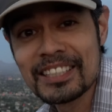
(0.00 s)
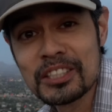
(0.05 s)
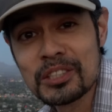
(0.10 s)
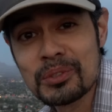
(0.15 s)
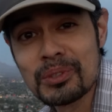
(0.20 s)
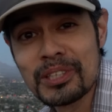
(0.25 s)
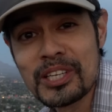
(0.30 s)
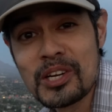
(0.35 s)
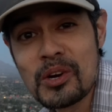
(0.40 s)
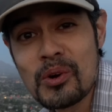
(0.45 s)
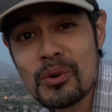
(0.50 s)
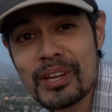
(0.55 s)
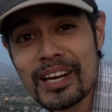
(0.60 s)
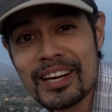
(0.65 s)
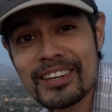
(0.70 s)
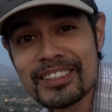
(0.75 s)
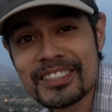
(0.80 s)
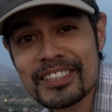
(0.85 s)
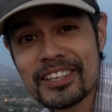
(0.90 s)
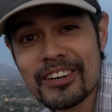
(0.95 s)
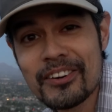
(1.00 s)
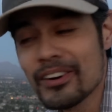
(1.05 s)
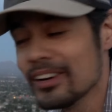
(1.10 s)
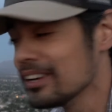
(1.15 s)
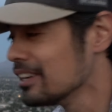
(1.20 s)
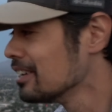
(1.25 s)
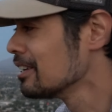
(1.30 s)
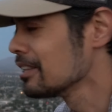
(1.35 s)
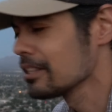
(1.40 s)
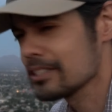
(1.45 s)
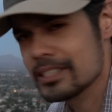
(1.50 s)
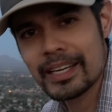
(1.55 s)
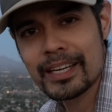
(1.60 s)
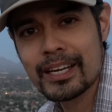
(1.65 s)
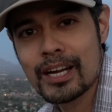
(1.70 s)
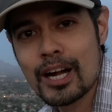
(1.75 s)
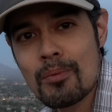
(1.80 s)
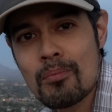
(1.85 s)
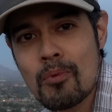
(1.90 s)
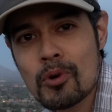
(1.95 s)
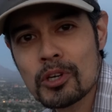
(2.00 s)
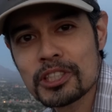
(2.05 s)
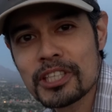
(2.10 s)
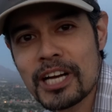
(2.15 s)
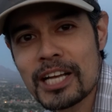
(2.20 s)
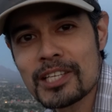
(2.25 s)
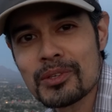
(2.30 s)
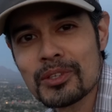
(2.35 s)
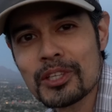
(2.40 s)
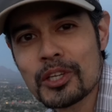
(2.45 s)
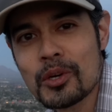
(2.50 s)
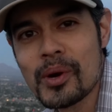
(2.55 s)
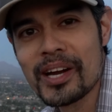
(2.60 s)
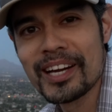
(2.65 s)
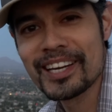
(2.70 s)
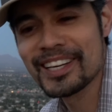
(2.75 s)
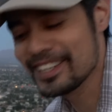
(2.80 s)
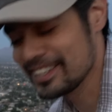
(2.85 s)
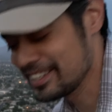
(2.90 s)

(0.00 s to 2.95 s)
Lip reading: looks really cool now. So let's take a couple more shots really quick.